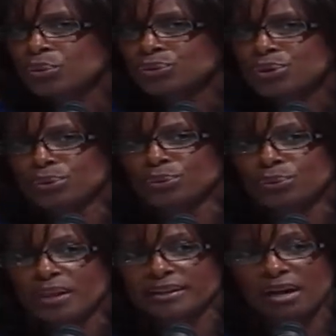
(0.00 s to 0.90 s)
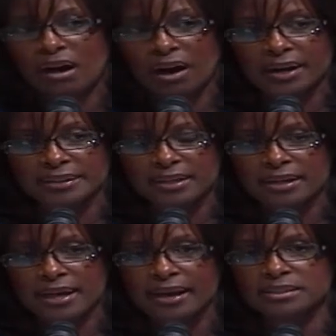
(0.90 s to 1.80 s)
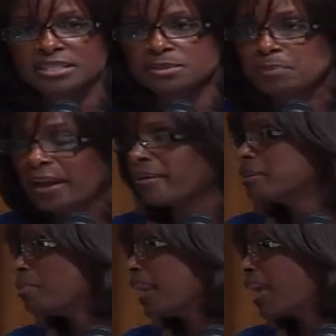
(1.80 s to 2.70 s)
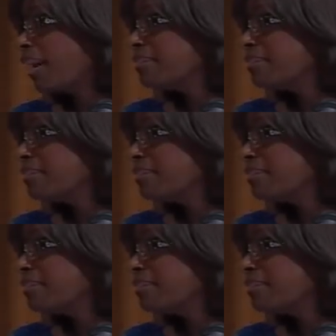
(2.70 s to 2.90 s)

knew that God had spared my life.